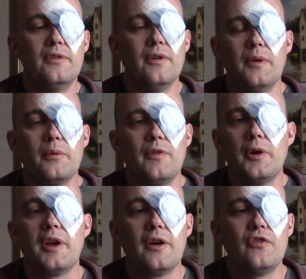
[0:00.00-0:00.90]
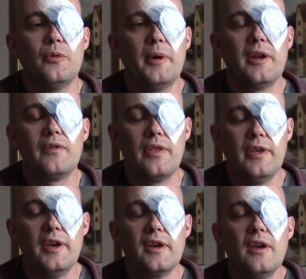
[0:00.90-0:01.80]
And so they were very careful about
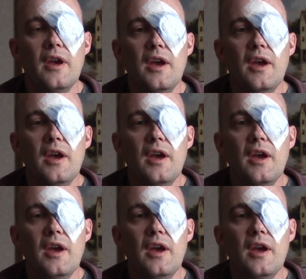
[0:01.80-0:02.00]
everything.